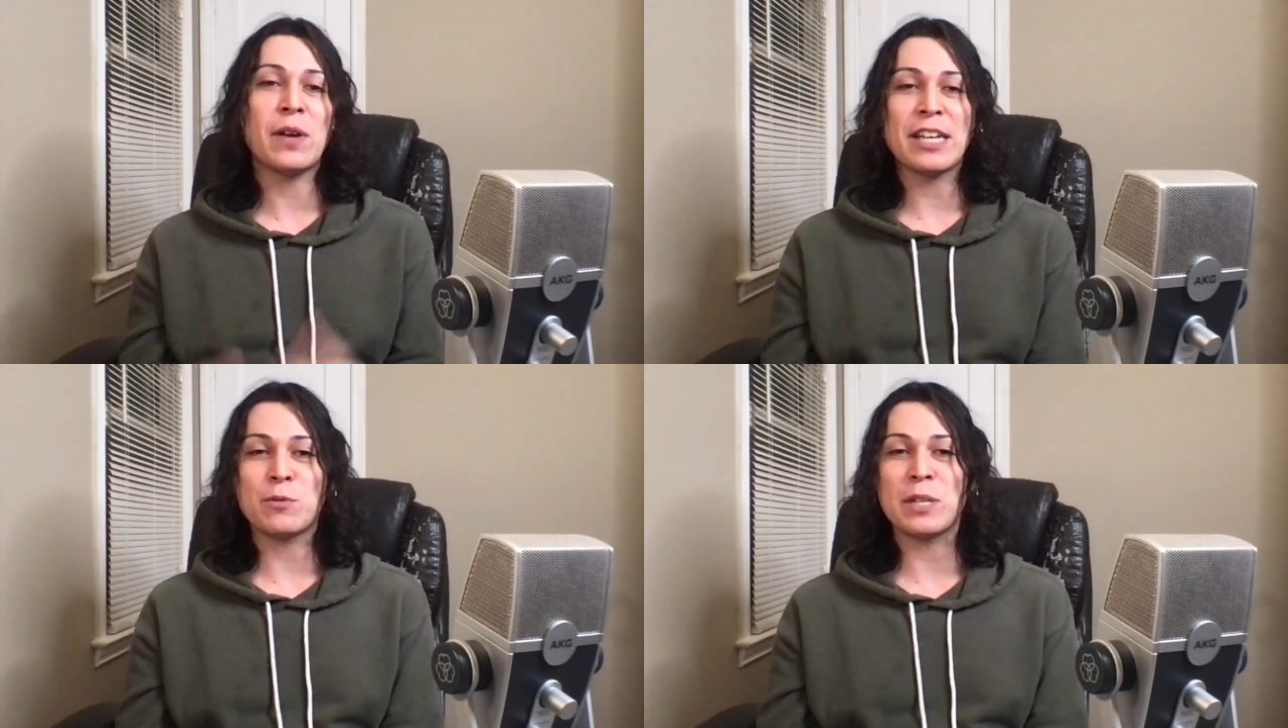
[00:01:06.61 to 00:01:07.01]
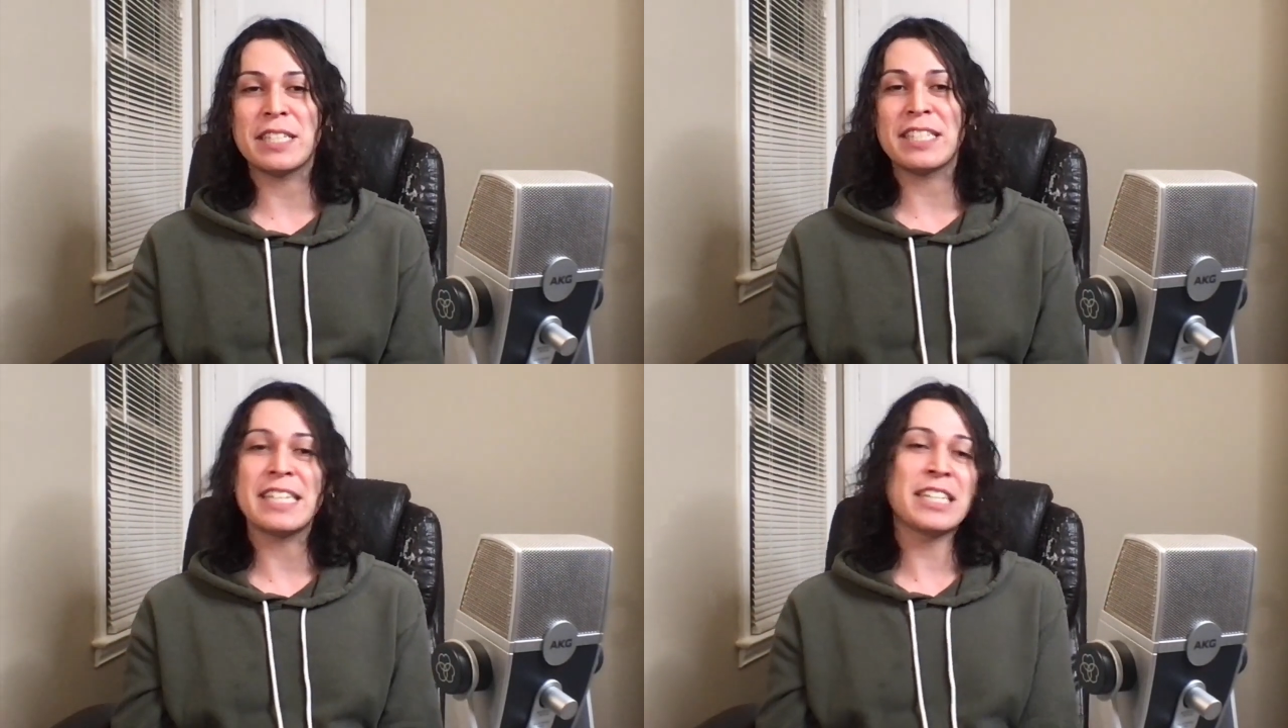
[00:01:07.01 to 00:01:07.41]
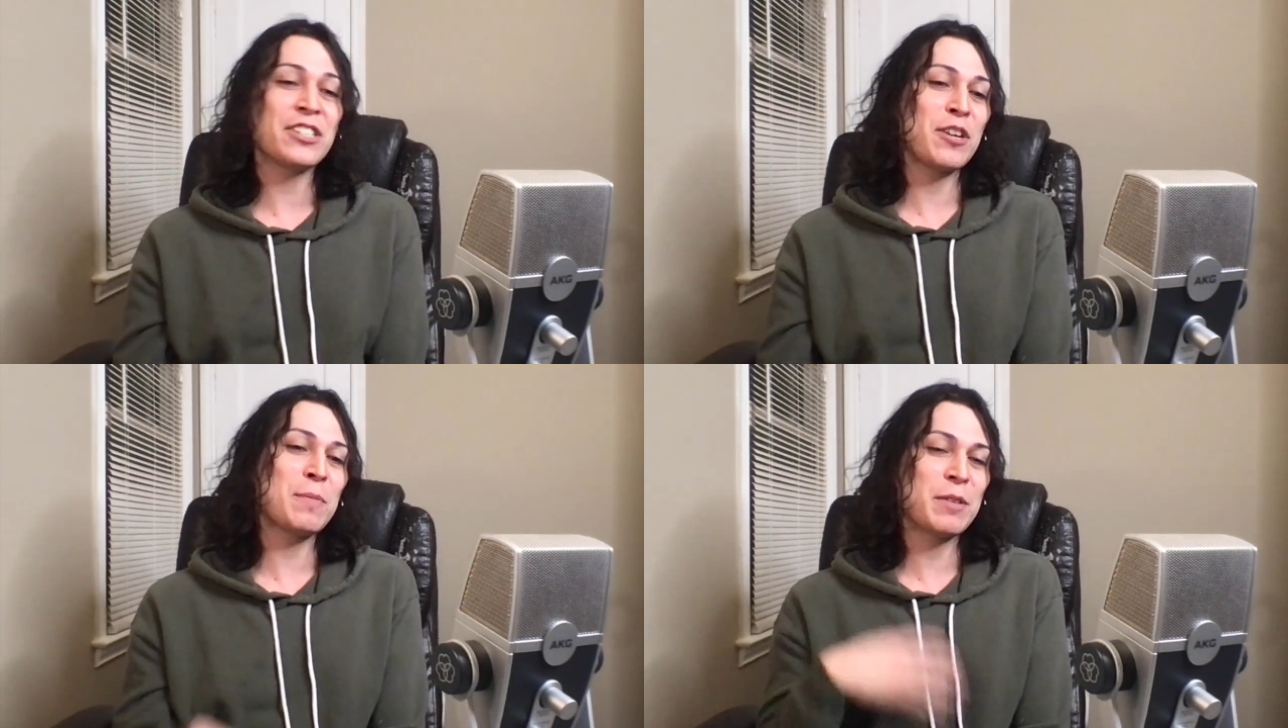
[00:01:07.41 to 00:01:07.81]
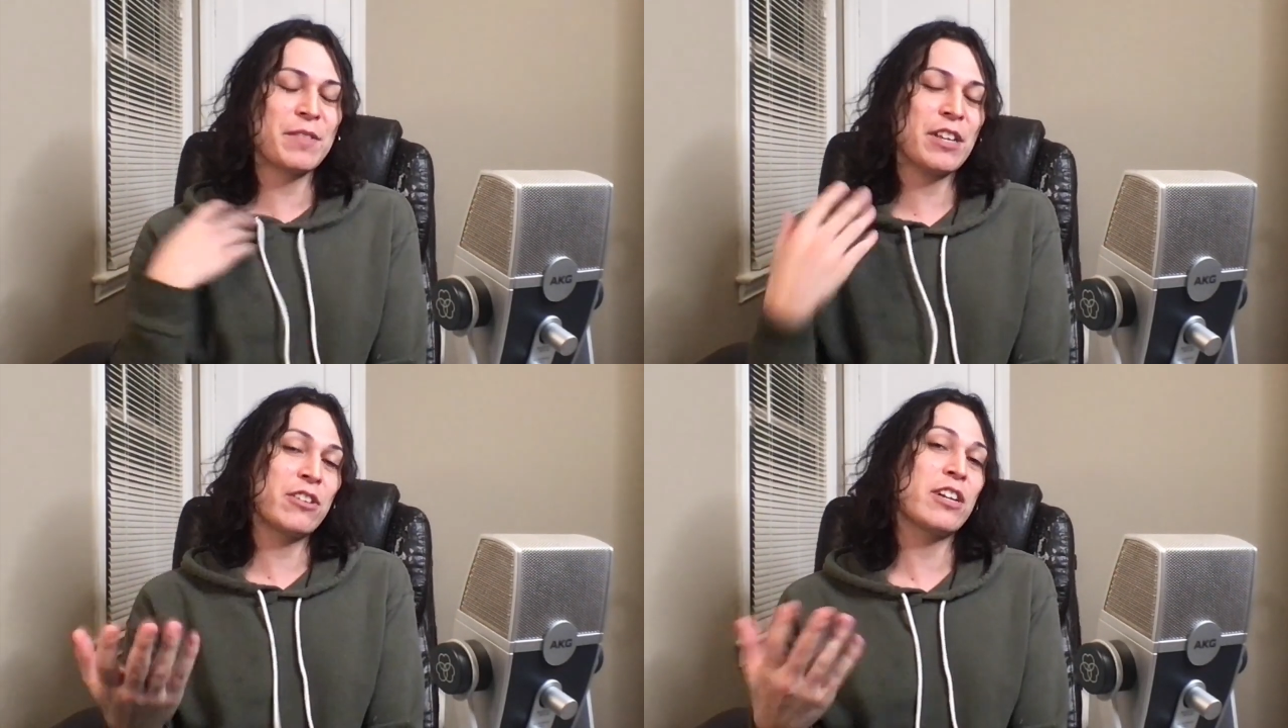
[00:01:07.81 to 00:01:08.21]
guys want to see in terms
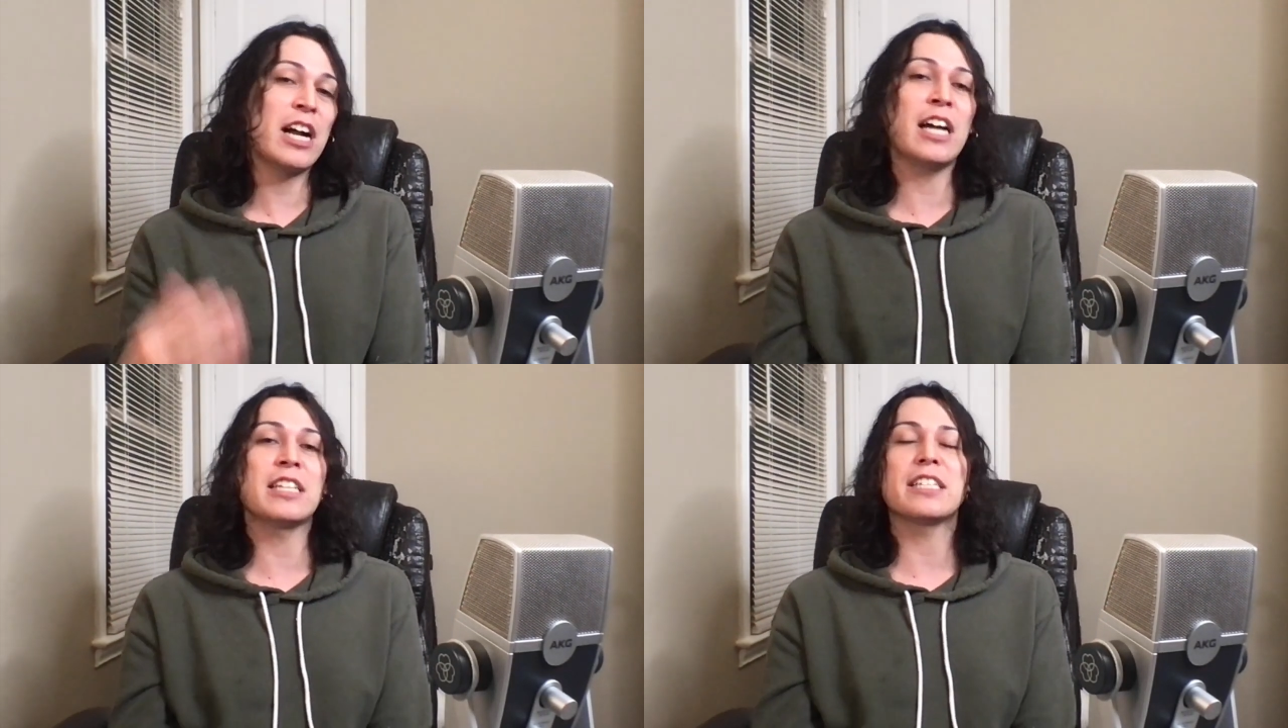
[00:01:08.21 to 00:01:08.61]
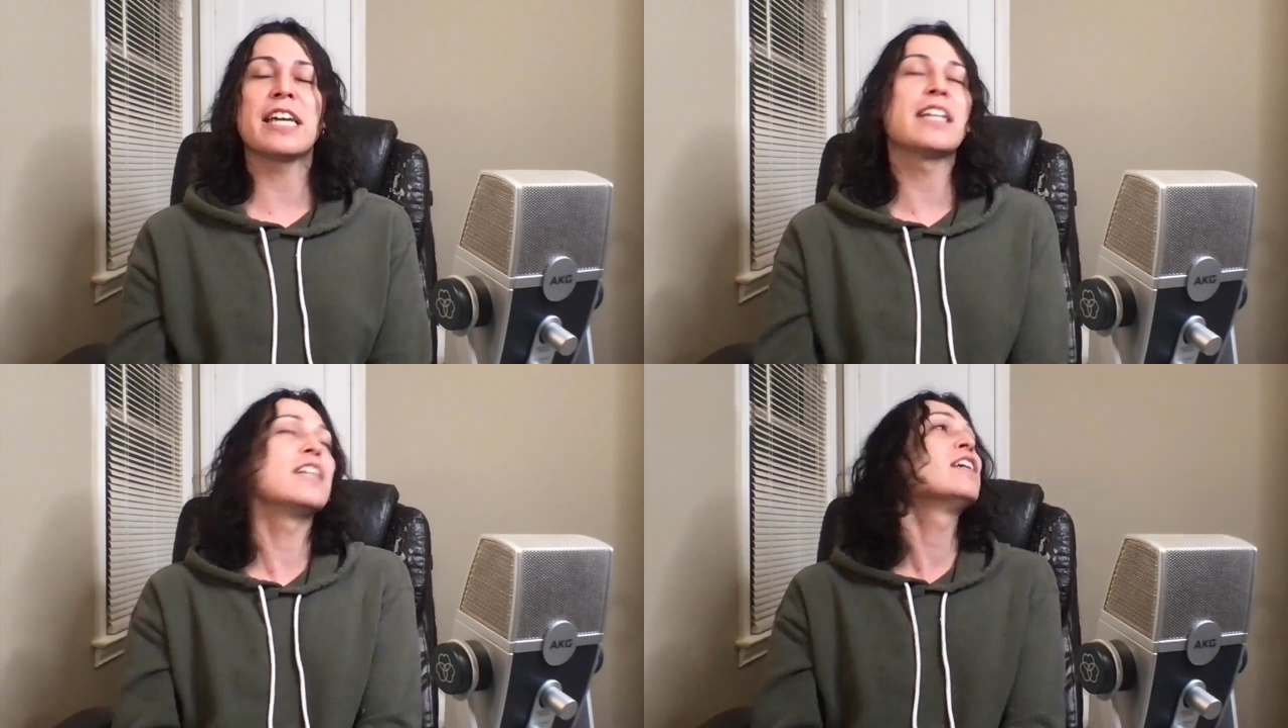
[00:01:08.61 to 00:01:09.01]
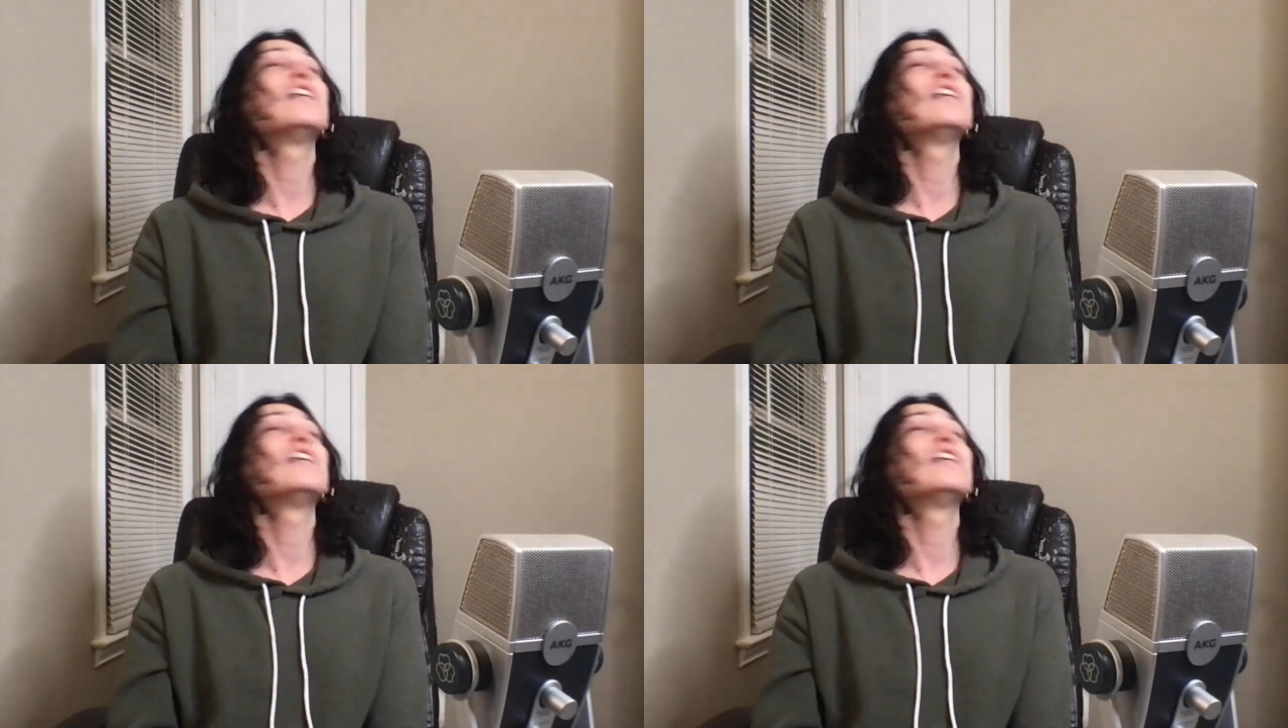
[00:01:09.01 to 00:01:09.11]
of other content.